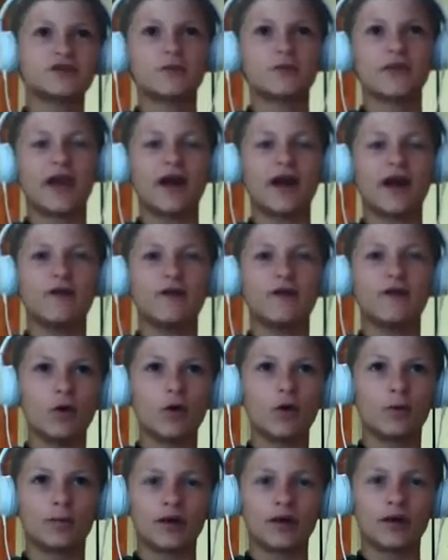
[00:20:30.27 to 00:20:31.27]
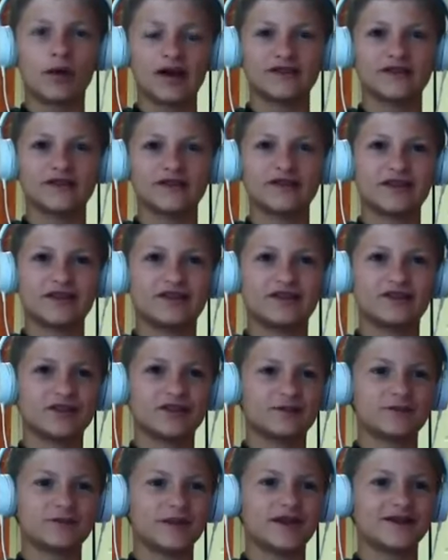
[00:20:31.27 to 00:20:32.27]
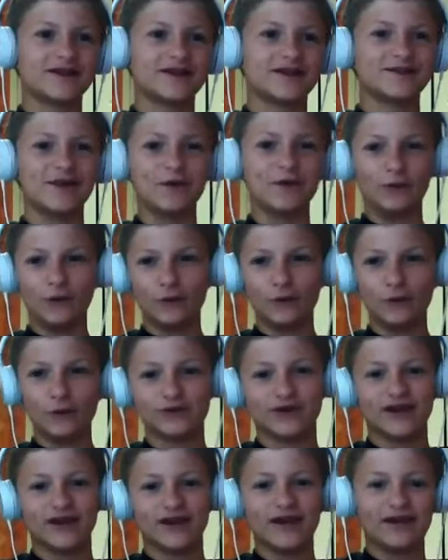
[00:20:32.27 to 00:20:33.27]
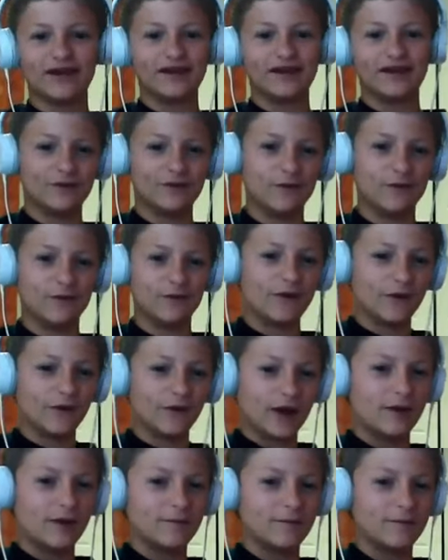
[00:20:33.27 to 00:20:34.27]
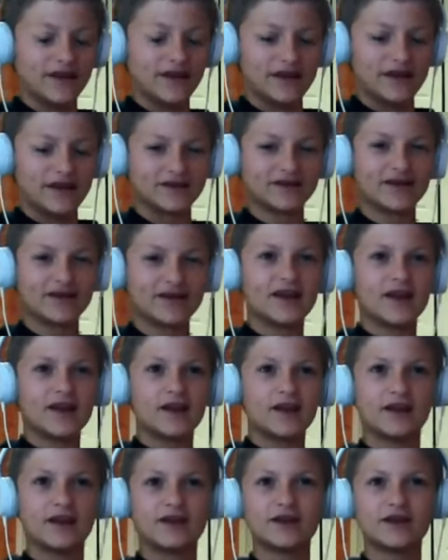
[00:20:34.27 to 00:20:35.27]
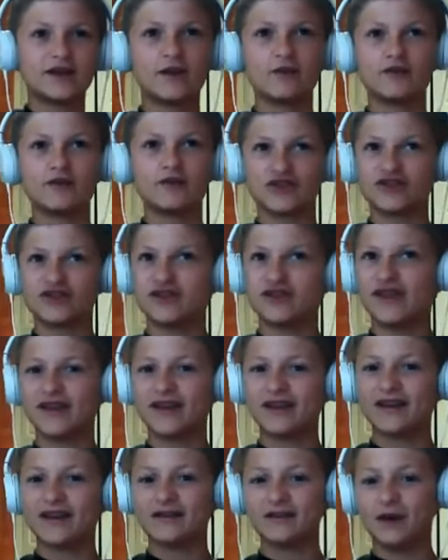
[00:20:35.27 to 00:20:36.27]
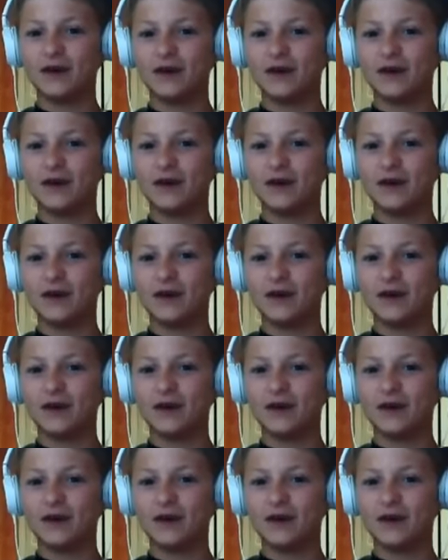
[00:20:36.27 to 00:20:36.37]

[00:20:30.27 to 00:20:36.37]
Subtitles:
when they have lower prices, it's just because they're losing to other companies. Nintendo just did it